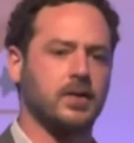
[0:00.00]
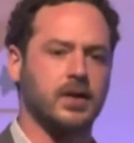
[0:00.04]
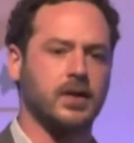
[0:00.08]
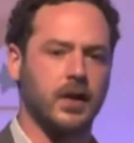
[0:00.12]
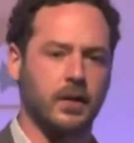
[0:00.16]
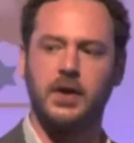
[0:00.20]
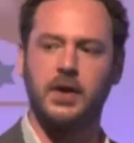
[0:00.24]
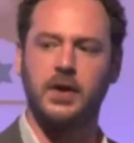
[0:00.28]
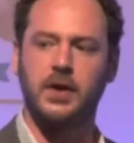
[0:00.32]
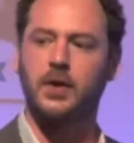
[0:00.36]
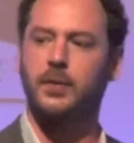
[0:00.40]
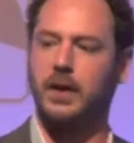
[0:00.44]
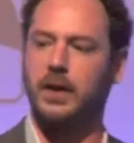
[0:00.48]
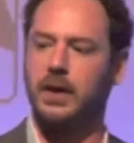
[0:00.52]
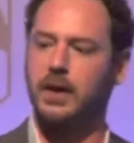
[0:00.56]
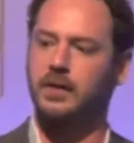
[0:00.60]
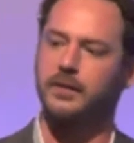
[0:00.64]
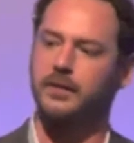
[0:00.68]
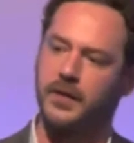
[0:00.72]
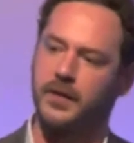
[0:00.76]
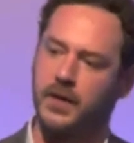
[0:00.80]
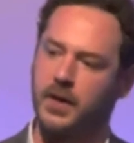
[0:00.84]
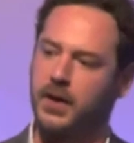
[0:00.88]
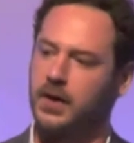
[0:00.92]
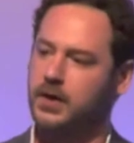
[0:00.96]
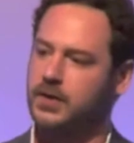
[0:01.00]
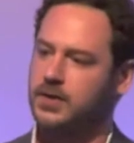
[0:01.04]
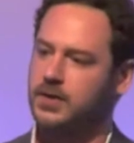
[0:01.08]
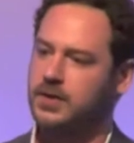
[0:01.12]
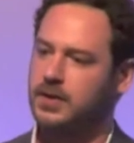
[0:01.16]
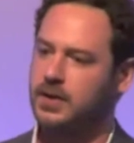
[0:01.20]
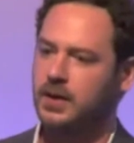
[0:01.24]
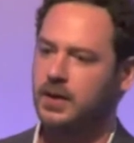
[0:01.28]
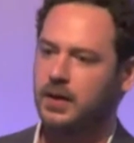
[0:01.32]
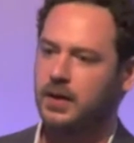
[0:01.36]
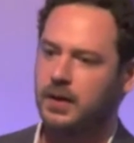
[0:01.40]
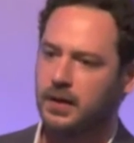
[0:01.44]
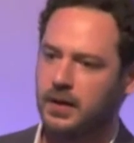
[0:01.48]
So if you went in
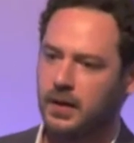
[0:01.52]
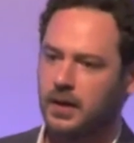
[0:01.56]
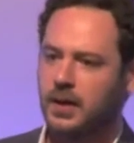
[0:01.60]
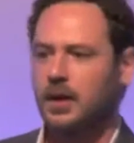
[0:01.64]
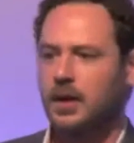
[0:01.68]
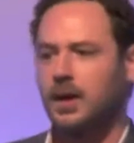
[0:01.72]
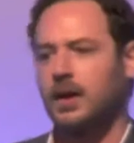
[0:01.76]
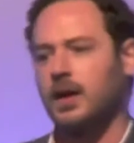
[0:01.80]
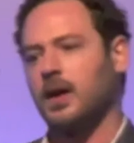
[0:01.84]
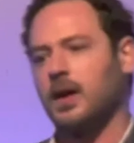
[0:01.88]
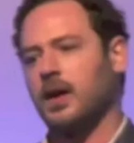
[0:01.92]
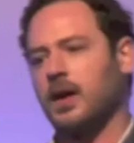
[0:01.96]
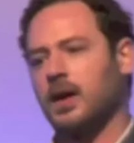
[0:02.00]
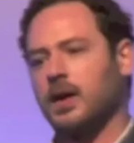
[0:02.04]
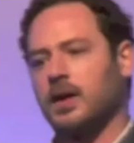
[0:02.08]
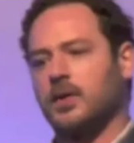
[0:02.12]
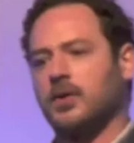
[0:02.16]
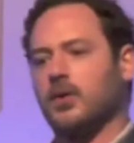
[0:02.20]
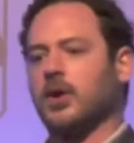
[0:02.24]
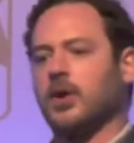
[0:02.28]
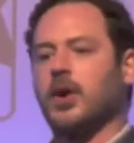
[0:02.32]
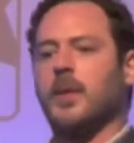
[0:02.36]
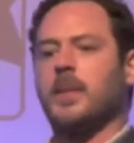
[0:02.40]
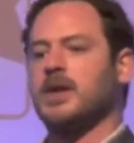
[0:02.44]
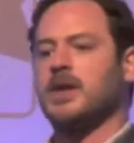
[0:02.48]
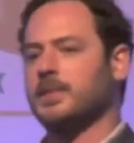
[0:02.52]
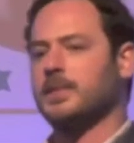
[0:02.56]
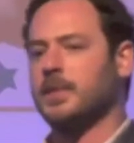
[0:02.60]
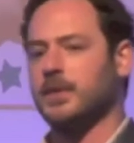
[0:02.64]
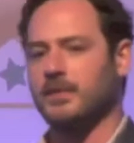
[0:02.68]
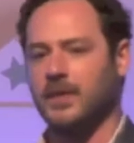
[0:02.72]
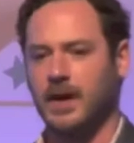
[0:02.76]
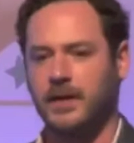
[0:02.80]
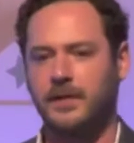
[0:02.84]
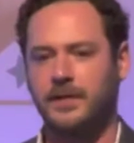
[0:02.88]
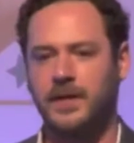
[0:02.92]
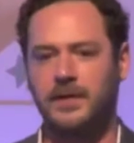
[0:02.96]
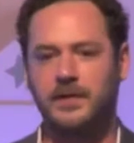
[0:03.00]
first, your comment's been
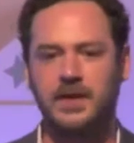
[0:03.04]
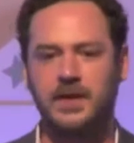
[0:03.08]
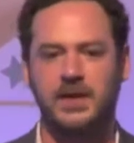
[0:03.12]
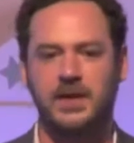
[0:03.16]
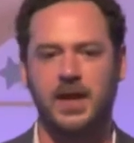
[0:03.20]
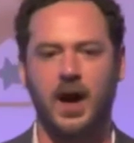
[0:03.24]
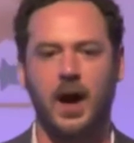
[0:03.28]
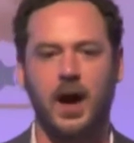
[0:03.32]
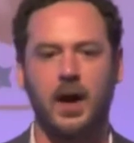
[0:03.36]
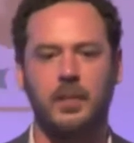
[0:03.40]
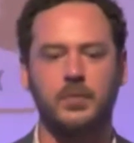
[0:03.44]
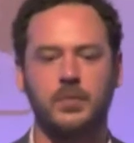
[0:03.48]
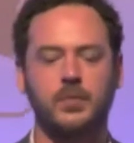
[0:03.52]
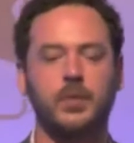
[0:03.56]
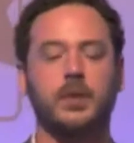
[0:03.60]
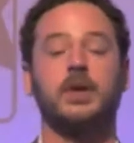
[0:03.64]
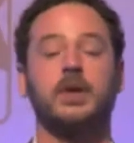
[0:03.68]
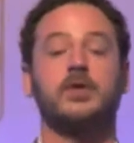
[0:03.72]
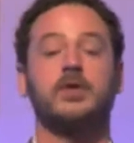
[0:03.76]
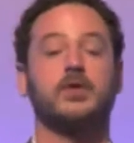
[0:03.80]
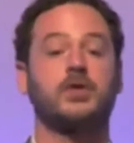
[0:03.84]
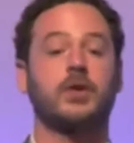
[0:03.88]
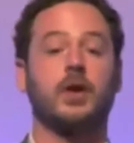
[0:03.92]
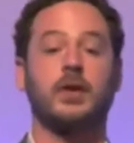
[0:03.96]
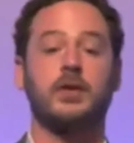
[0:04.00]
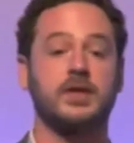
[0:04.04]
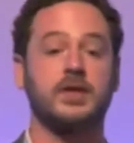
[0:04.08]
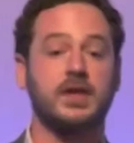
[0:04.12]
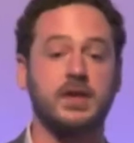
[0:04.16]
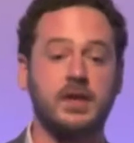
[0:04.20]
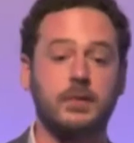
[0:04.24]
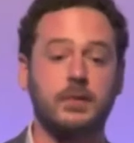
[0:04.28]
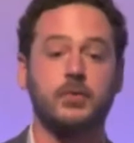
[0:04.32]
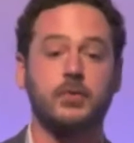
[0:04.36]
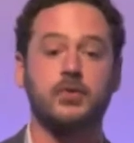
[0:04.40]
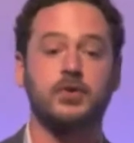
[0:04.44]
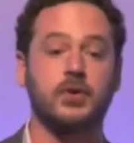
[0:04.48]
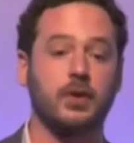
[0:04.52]
read 50 times, the
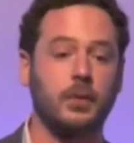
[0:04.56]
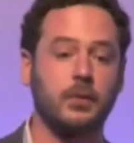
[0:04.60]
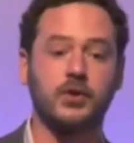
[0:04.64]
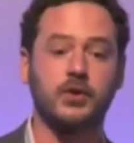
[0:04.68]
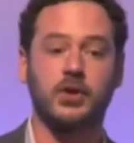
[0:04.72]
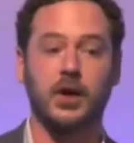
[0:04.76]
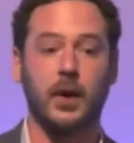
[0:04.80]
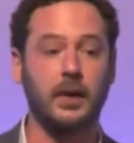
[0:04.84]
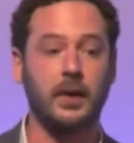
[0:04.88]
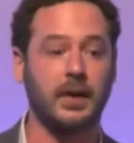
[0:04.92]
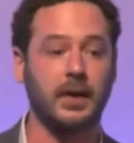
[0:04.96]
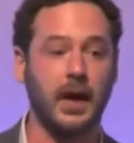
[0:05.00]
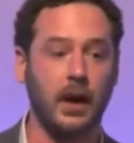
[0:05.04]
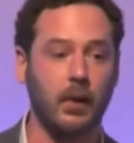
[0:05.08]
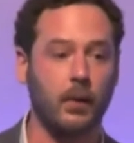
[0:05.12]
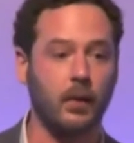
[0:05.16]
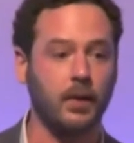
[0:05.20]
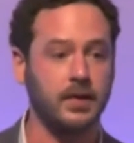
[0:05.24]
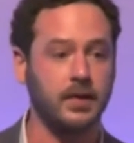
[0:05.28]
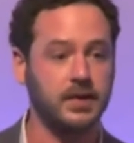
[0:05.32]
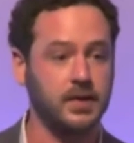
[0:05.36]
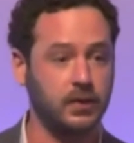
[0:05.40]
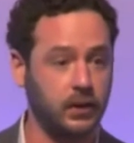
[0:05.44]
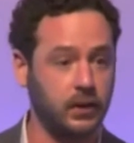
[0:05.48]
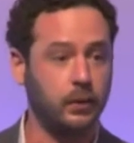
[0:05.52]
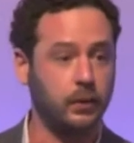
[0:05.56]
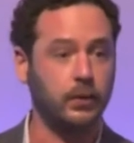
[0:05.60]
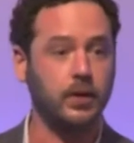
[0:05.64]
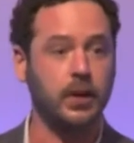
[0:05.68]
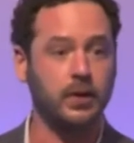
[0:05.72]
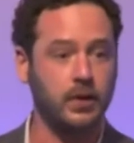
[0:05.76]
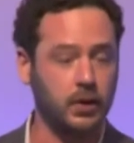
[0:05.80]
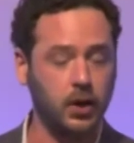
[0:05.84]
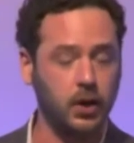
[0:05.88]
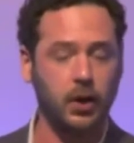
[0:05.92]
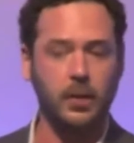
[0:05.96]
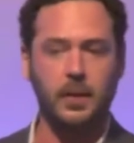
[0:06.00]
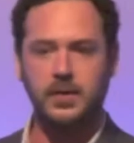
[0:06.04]
system will stop showing that one until all the
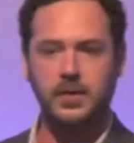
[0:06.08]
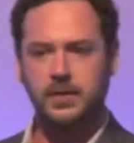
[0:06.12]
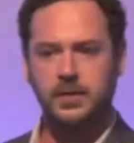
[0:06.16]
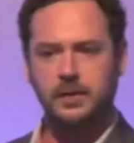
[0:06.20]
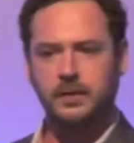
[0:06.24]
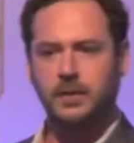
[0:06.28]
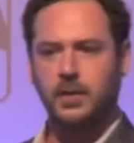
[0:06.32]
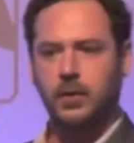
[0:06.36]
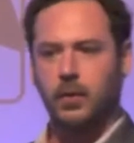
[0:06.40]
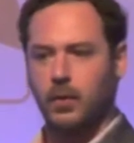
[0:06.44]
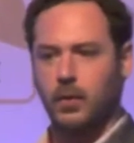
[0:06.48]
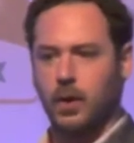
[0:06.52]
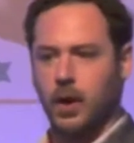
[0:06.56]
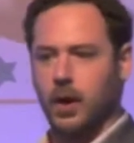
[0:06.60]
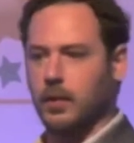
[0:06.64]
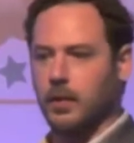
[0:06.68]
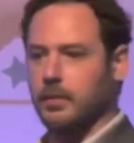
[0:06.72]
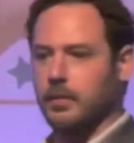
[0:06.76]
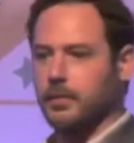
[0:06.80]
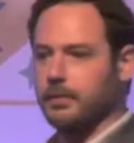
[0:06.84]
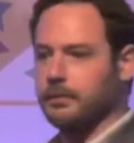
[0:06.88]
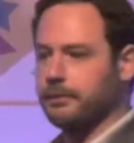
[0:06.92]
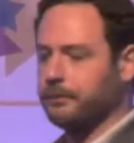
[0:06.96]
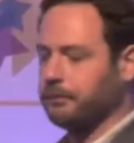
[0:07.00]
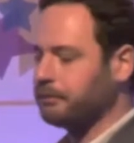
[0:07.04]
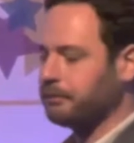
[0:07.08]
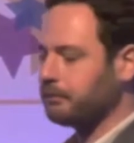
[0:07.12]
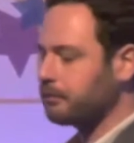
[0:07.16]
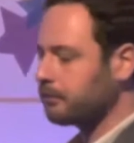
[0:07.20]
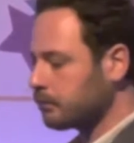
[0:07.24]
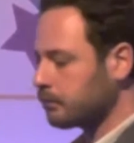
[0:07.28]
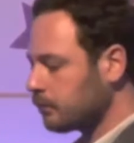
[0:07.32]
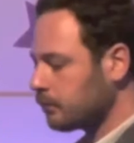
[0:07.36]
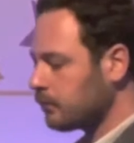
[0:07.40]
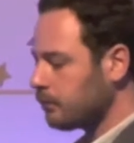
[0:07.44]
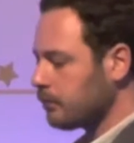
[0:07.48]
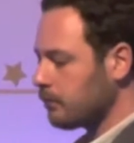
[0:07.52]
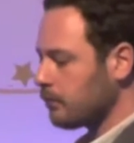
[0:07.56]
other comments have caught up.
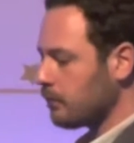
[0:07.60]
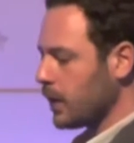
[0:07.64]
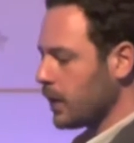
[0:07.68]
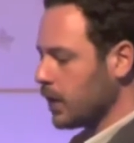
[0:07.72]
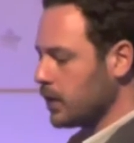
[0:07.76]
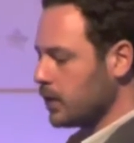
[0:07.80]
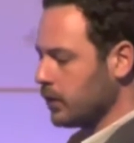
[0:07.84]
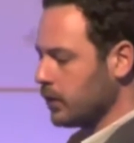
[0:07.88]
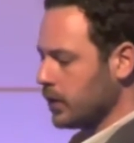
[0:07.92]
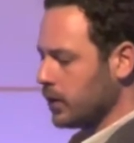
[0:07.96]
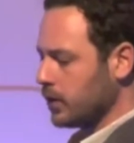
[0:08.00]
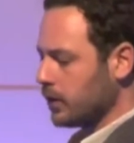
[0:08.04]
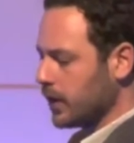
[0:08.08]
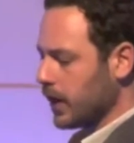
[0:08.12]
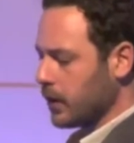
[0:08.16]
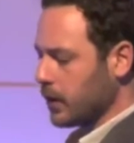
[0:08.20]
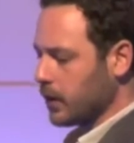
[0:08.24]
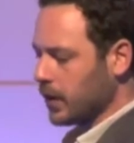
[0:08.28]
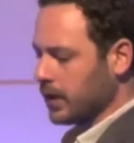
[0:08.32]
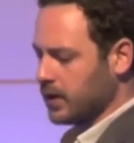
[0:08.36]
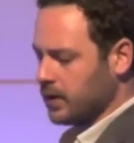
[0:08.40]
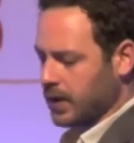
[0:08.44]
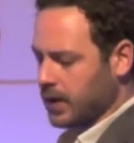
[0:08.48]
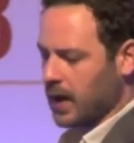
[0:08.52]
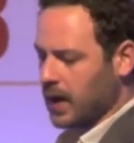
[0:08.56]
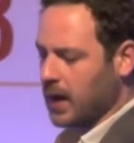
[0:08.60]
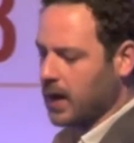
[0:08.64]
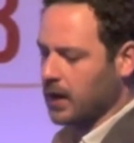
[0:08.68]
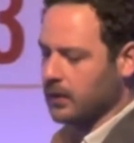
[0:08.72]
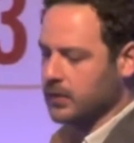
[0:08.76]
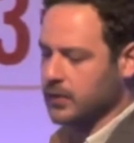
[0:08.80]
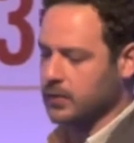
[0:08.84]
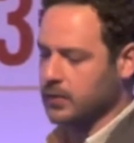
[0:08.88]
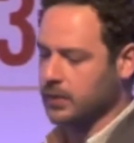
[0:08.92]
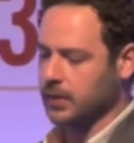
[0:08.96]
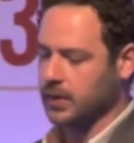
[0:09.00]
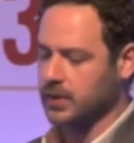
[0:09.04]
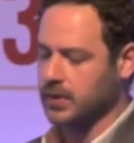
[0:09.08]
You'll get how
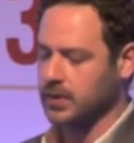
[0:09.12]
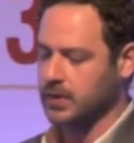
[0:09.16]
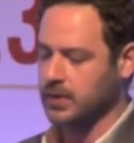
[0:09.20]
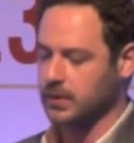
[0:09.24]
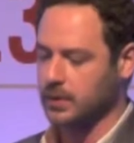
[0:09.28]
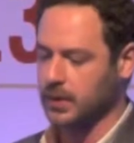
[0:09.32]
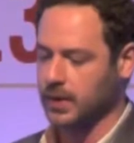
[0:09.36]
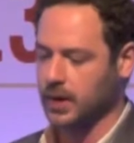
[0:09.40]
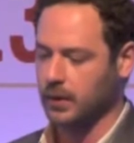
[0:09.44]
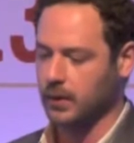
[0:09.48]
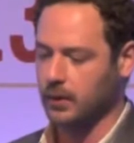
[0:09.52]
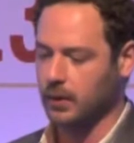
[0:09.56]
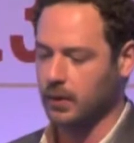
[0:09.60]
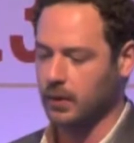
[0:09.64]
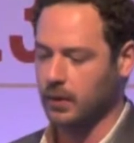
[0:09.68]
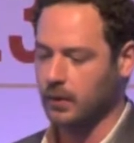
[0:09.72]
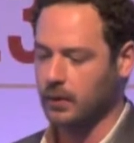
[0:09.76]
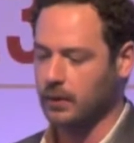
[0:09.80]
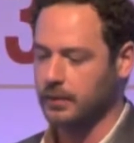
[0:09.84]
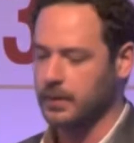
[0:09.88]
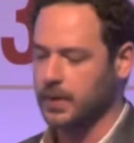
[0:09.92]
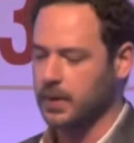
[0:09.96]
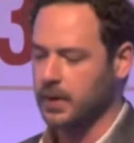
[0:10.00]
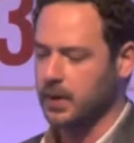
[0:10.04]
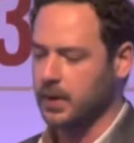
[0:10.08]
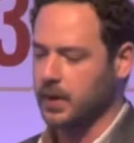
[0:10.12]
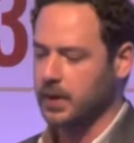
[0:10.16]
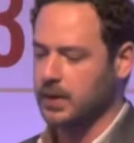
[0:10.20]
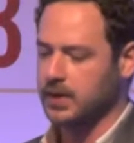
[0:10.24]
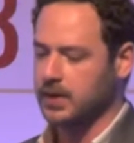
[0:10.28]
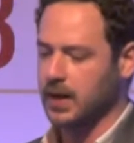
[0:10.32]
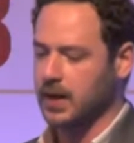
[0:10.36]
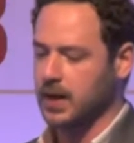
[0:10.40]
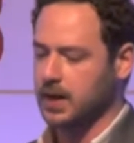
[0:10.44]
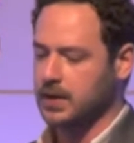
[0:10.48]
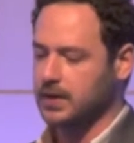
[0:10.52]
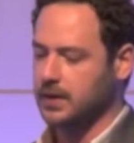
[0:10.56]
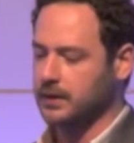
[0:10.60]
this works as we go along. So
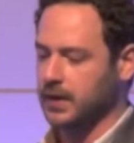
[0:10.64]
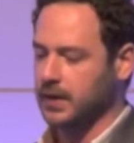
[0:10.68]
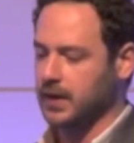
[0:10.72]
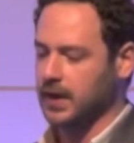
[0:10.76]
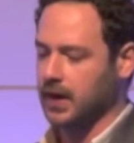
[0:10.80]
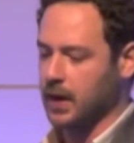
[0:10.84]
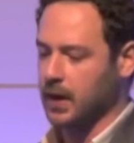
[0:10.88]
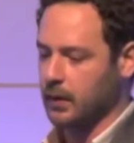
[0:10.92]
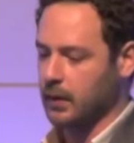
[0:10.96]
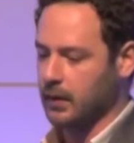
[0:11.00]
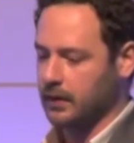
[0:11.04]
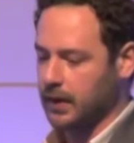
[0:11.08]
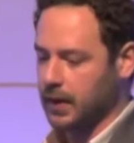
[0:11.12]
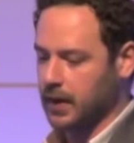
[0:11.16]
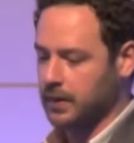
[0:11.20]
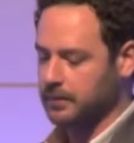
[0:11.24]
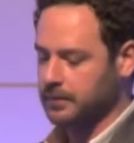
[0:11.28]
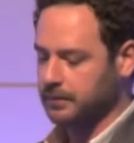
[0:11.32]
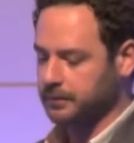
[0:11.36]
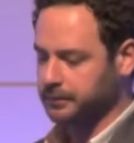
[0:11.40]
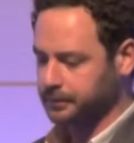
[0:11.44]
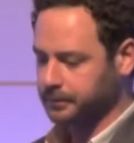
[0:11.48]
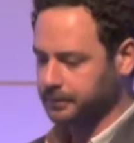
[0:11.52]
here's a video of it.